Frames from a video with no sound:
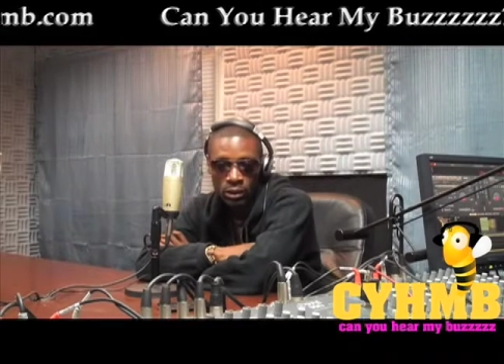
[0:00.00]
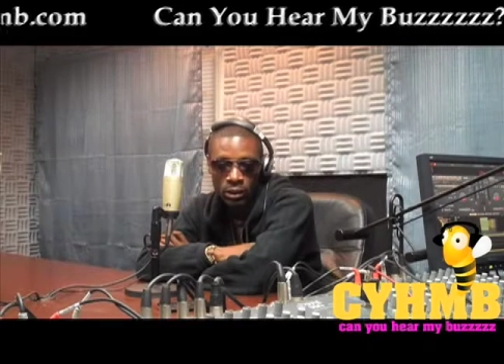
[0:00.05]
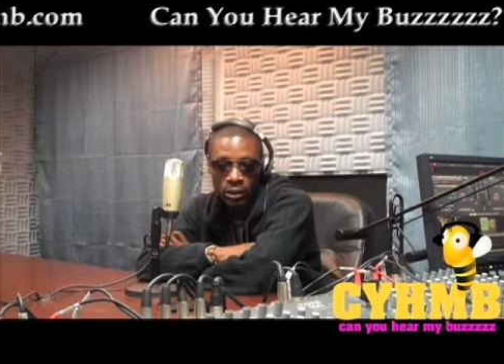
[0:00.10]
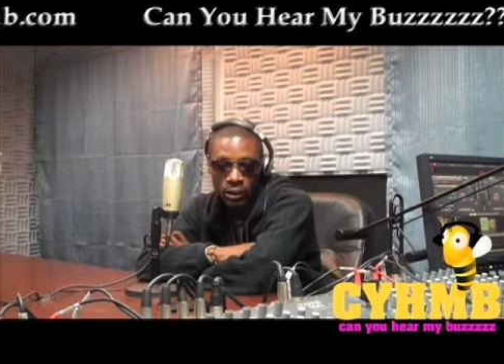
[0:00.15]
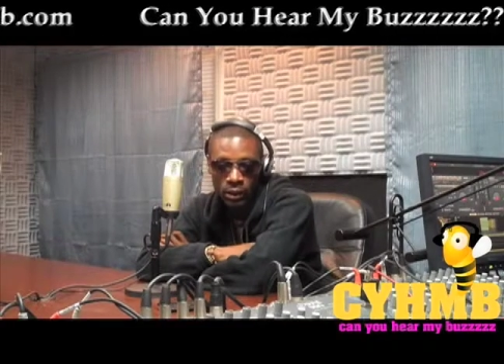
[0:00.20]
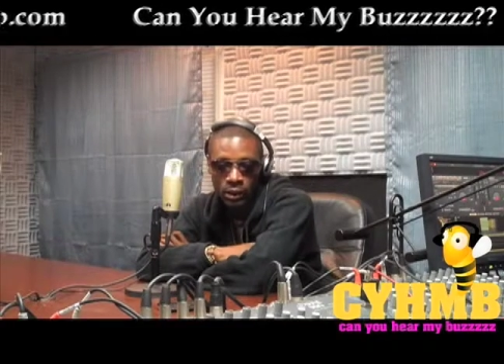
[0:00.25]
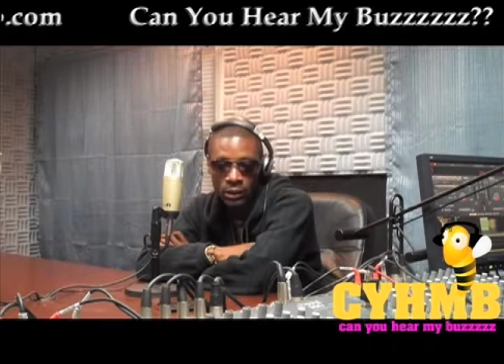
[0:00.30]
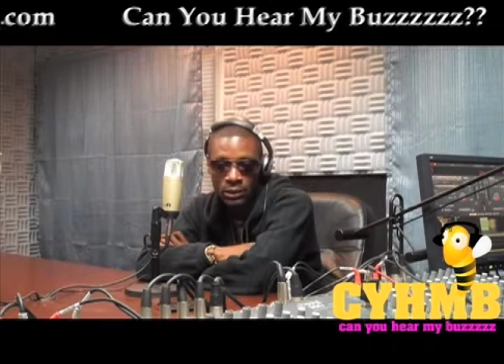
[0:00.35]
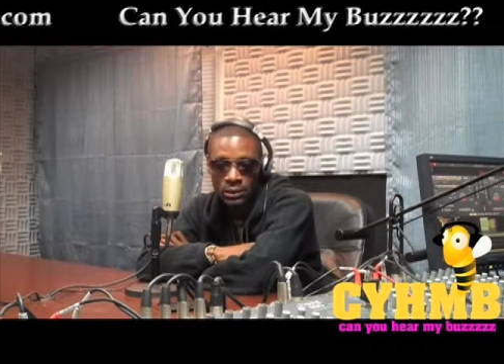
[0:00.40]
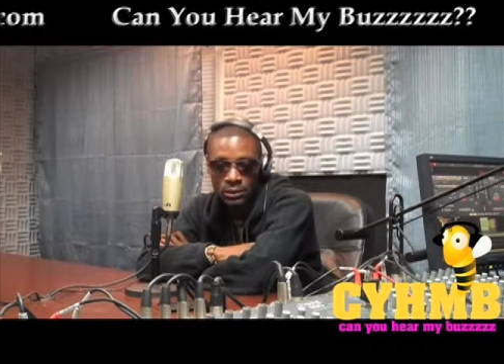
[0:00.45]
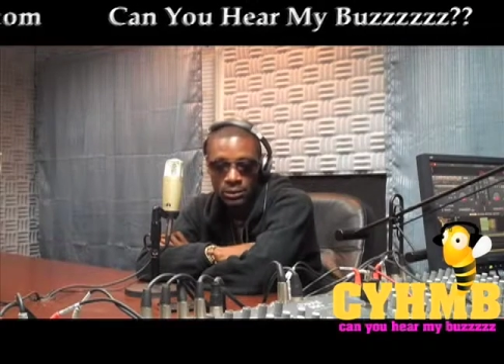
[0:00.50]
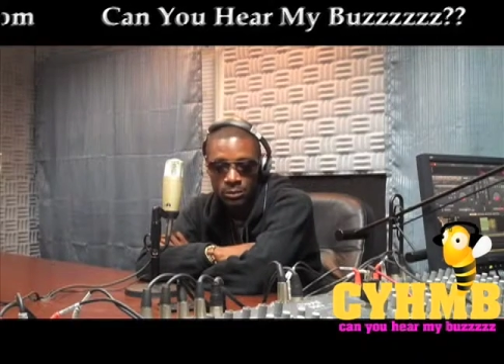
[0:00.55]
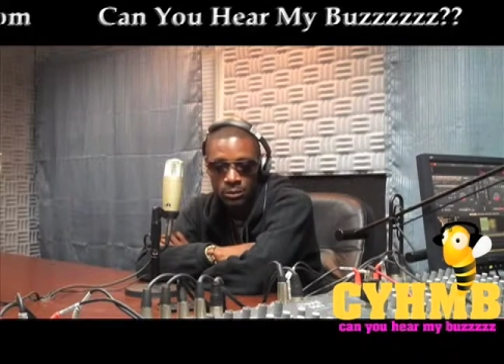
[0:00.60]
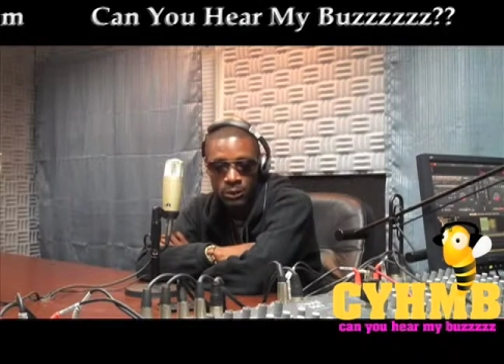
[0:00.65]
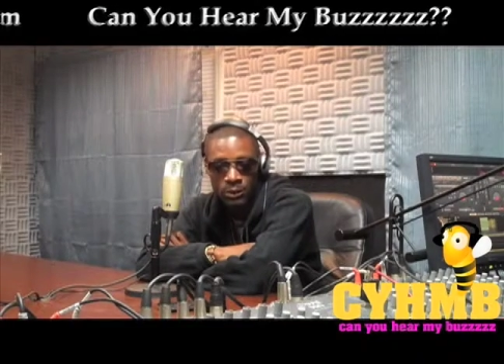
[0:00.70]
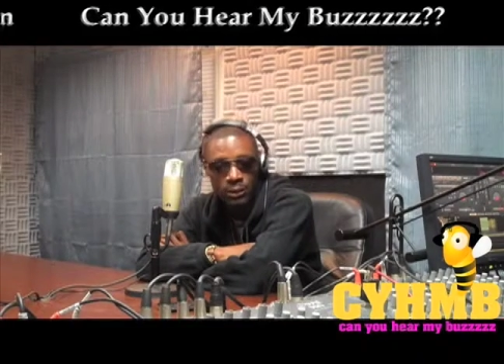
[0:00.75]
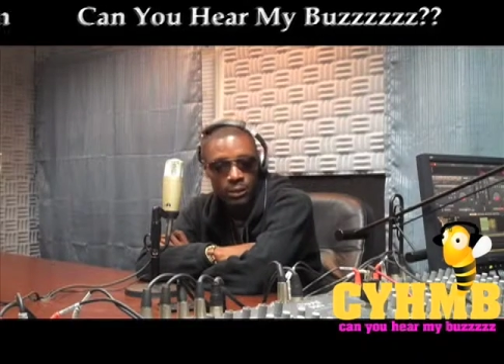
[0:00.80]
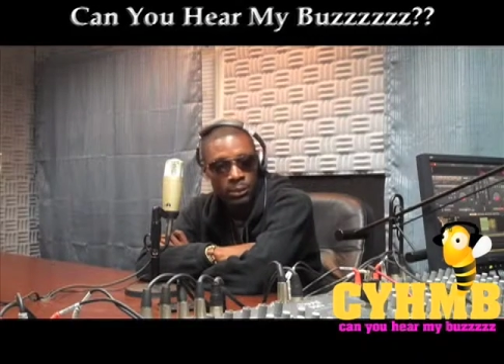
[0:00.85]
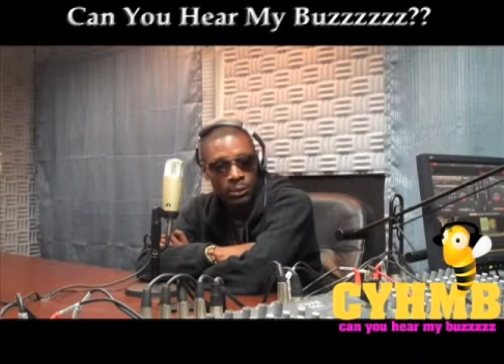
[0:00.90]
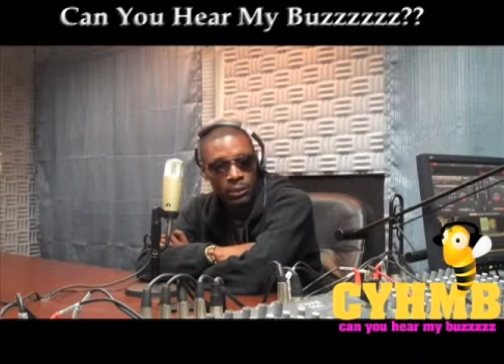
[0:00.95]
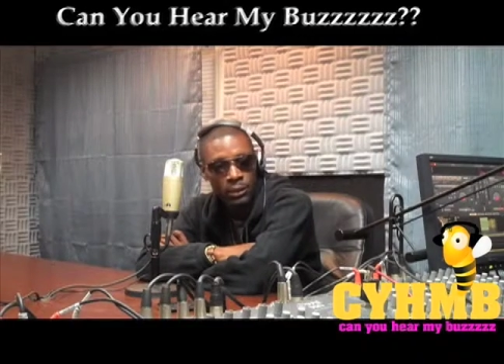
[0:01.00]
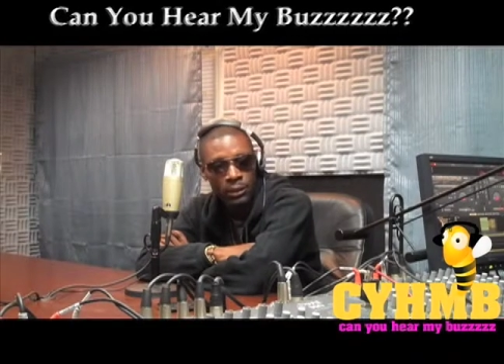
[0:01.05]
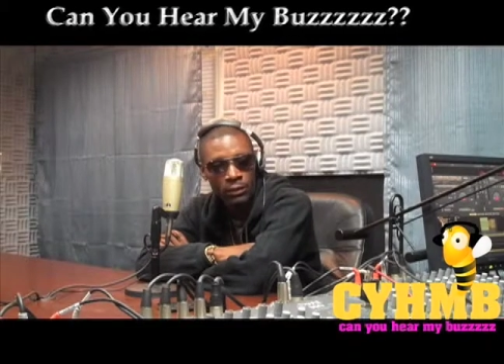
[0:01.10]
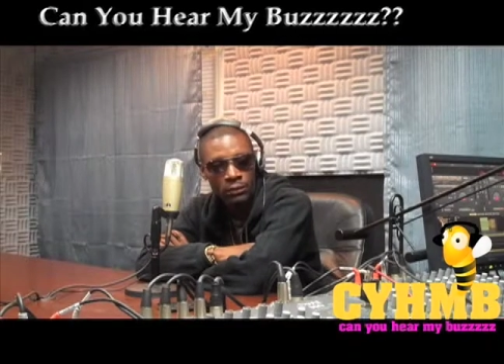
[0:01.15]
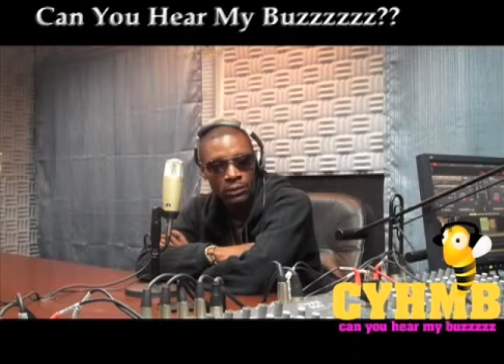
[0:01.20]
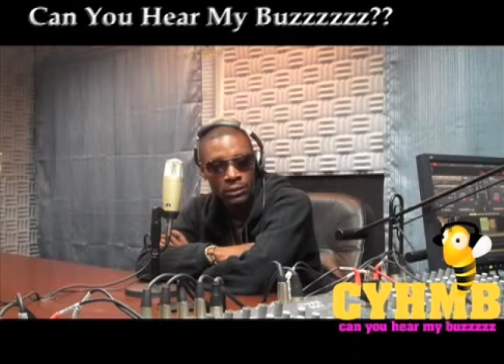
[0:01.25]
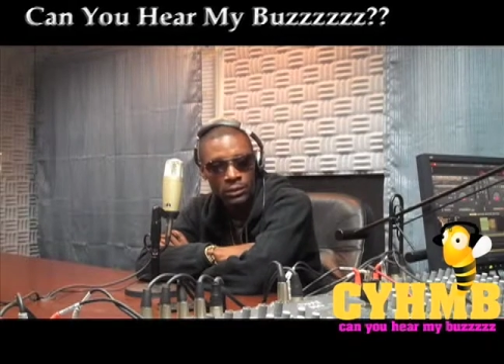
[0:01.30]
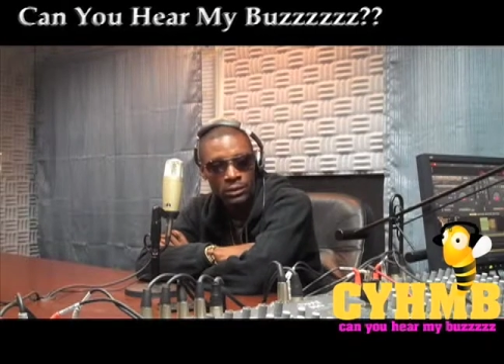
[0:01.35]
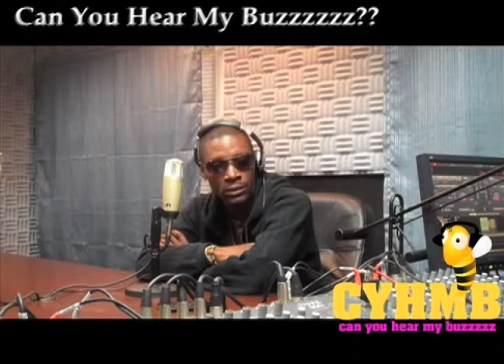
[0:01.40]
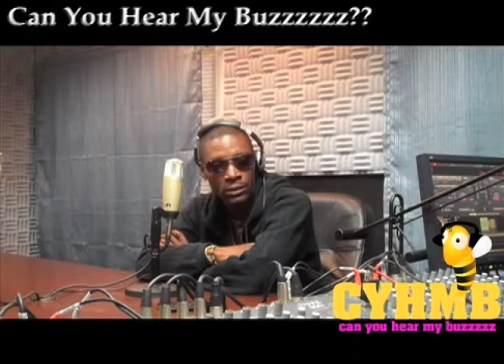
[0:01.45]
kind of just been up here ever
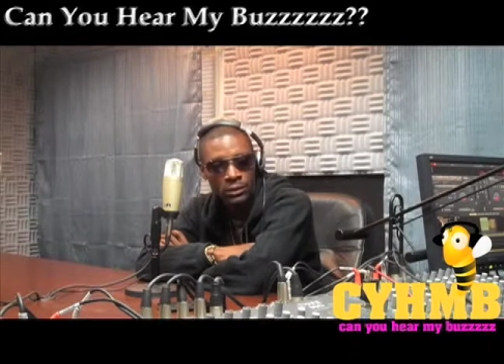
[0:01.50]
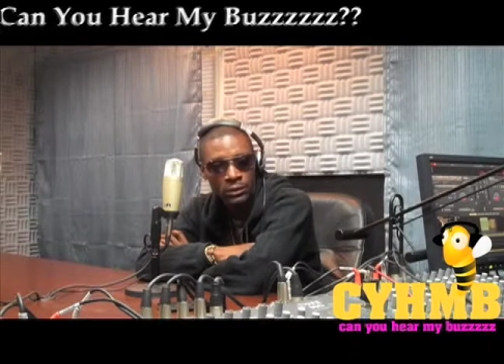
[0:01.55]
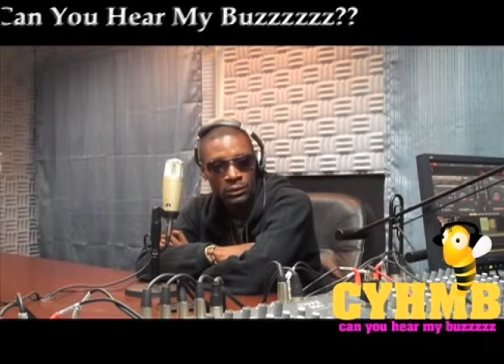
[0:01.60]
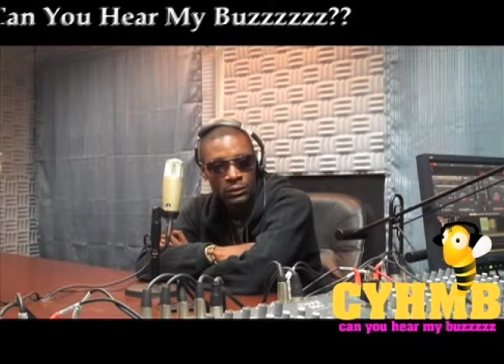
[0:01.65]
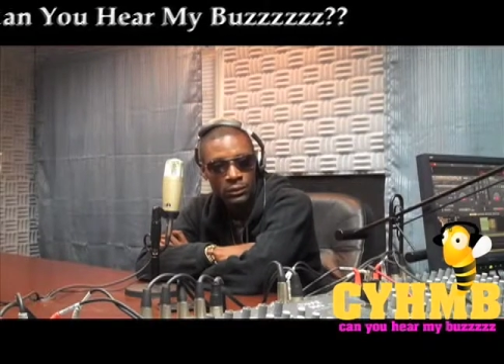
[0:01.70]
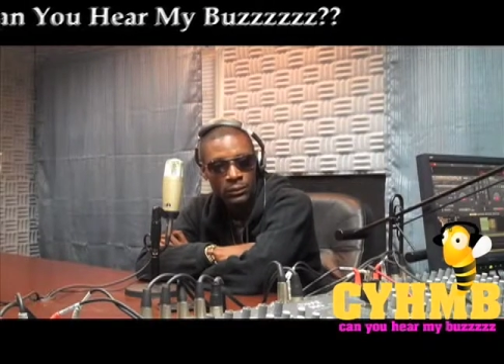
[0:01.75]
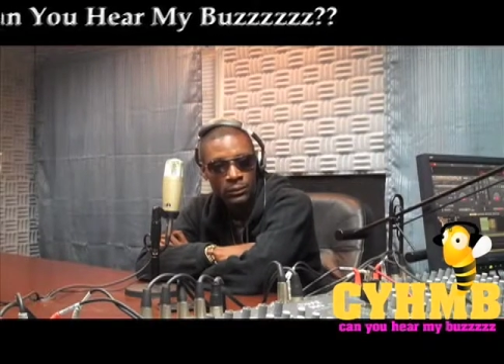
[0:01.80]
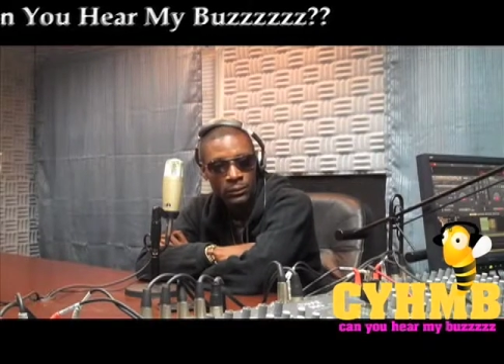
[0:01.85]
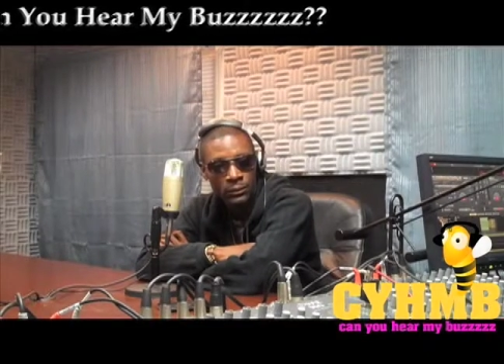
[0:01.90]
since.